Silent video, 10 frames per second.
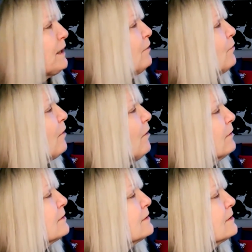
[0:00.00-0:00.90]
green
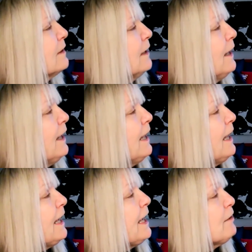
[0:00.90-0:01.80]
grass.
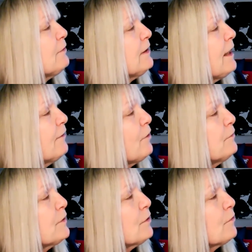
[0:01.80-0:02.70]
Here and there
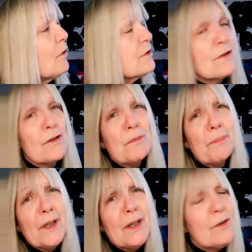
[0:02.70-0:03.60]
over the grass
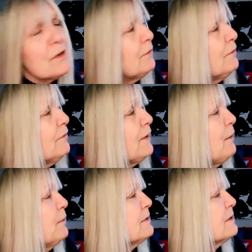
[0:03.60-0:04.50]
stood beautiful
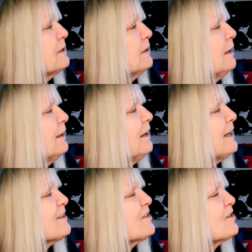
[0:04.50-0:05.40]
flowers,
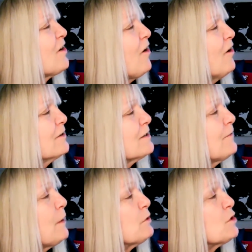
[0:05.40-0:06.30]
like
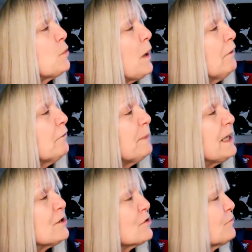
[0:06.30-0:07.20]
stars, and there were 12
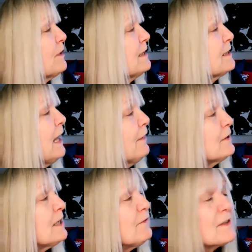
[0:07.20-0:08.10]
peach trees
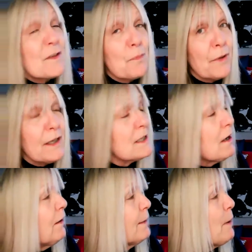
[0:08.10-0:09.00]
that in the
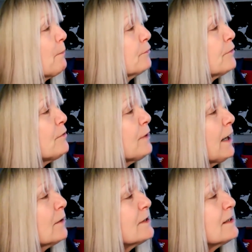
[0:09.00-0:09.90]
springtime
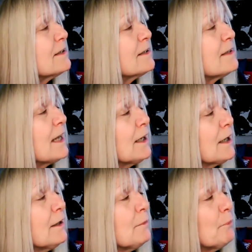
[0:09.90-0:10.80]
broke out into
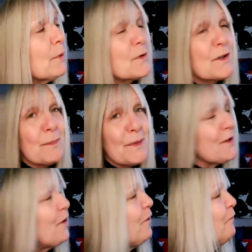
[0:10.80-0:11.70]
delicate
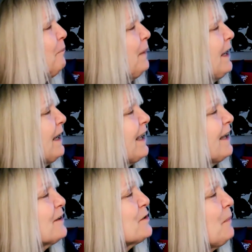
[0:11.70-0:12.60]
blossoms of pink
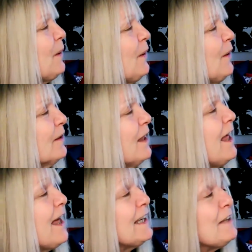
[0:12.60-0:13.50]
and pearl,
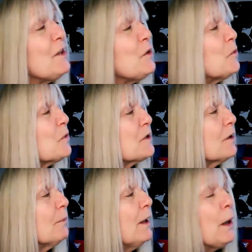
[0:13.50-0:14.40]
and in the
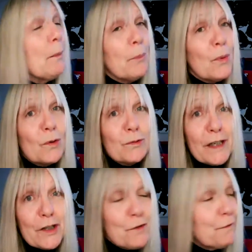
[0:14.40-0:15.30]
autumn bore
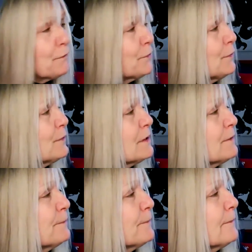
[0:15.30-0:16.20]
rich
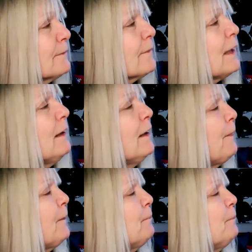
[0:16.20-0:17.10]
fruit.
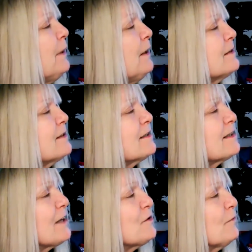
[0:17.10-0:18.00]
The birds
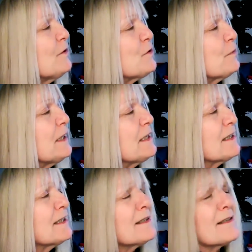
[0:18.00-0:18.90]
sat on the
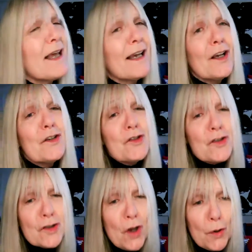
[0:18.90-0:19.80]
trees and sang
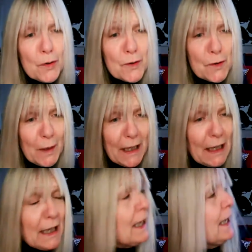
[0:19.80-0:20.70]
so
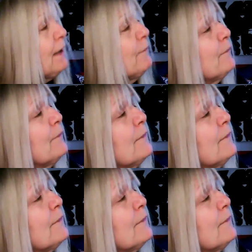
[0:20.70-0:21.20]
sweetly